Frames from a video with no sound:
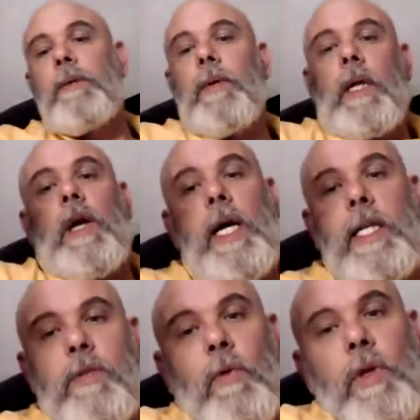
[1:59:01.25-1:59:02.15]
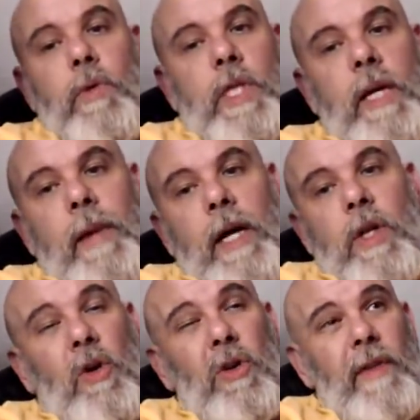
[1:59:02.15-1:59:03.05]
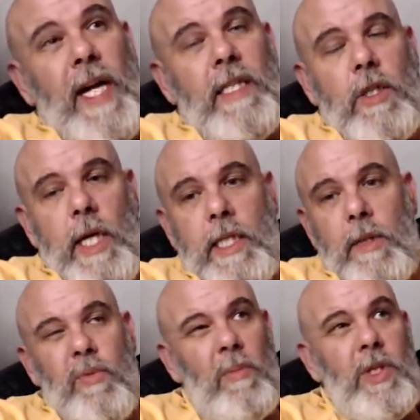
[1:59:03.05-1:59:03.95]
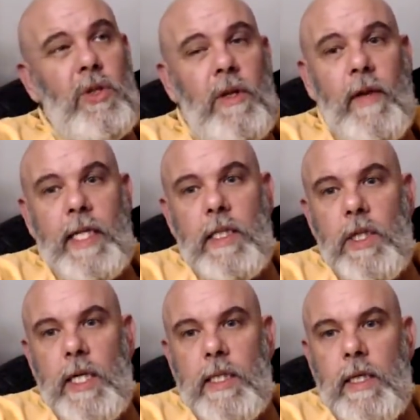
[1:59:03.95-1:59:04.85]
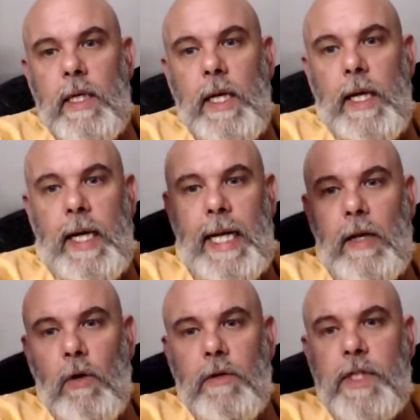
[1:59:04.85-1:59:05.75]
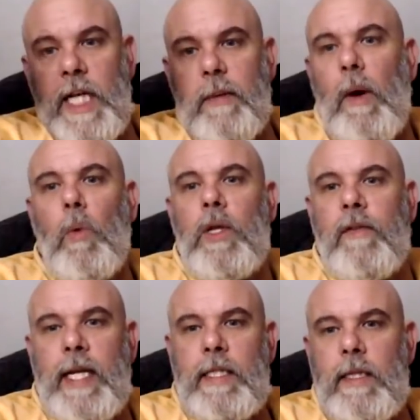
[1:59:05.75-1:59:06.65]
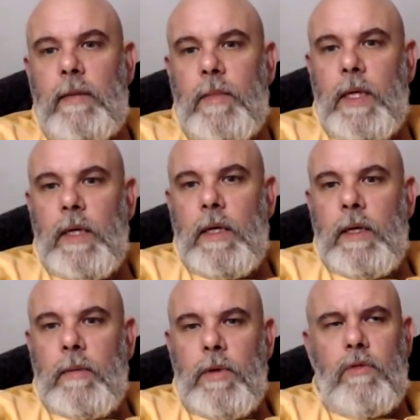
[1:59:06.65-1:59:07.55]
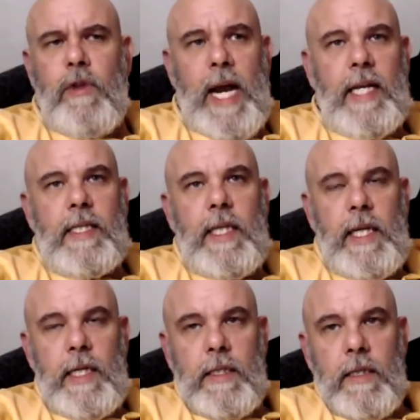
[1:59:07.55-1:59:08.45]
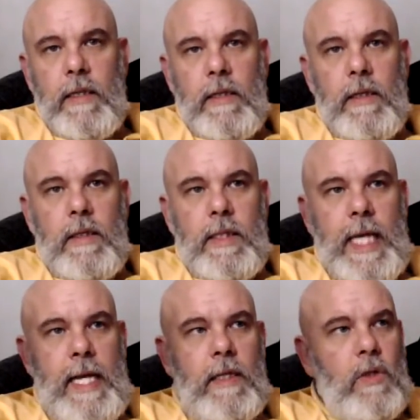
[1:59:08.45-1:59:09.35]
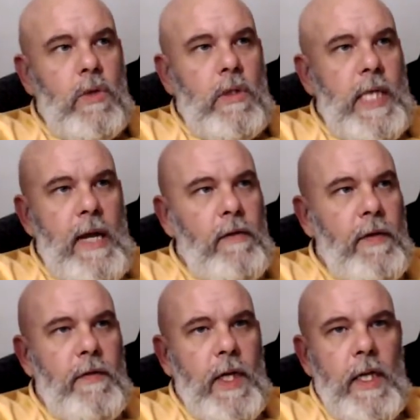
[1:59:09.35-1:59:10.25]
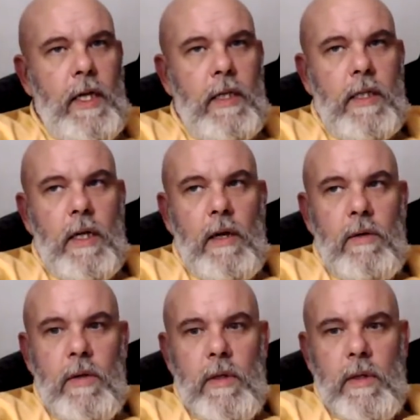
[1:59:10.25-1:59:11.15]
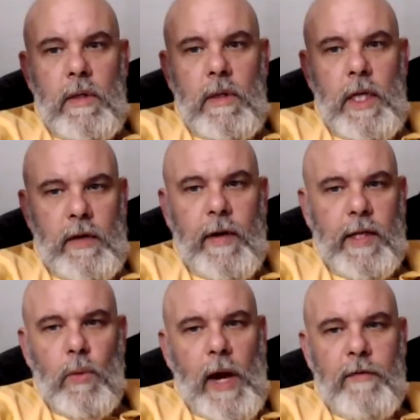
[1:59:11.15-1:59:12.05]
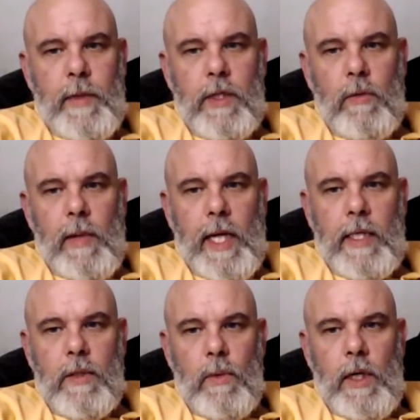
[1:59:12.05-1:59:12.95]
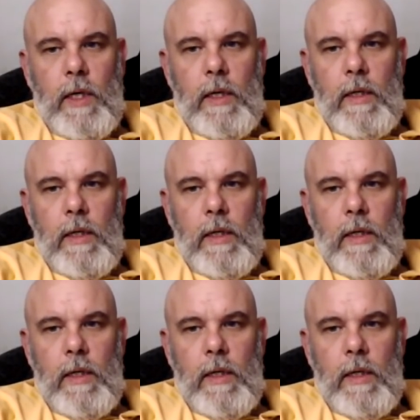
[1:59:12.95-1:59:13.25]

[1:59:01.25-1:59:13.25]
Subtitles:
And I got in this morning, there was emails that I could have answered yesterday and probably should have answered yesterday. And had I seen them, I would have answered them. But the reality is, 10 or 15 years ago, you'd have had to wait for me to come back into work.